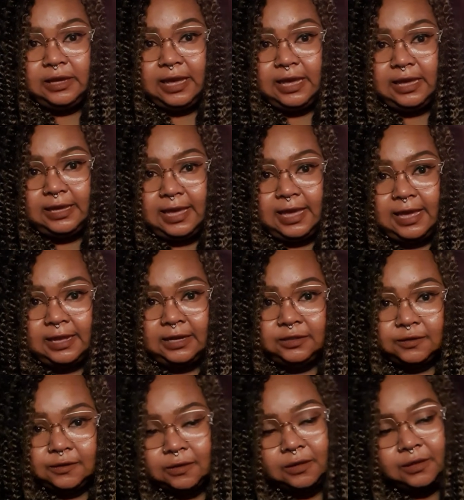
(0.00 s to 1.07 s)
a
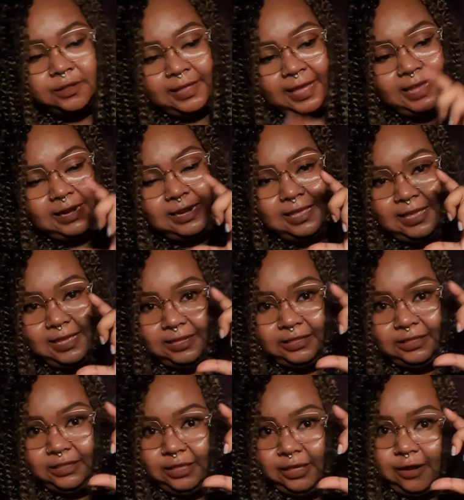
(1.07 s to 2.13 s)
candle that
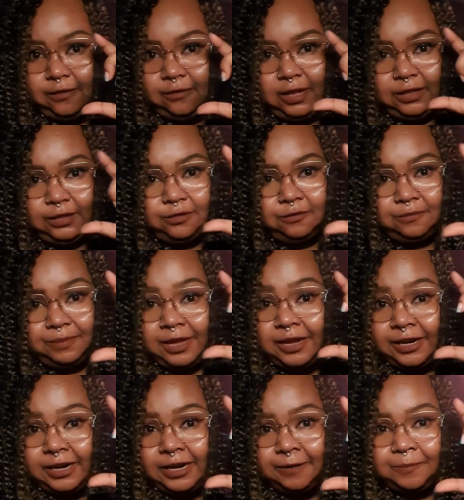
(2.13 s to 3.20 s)
is, a little
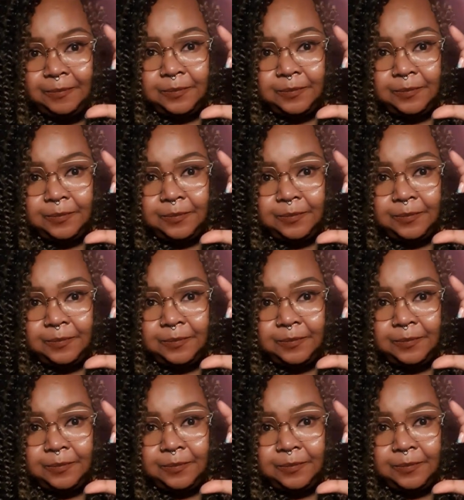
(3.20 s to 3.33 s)
bigger,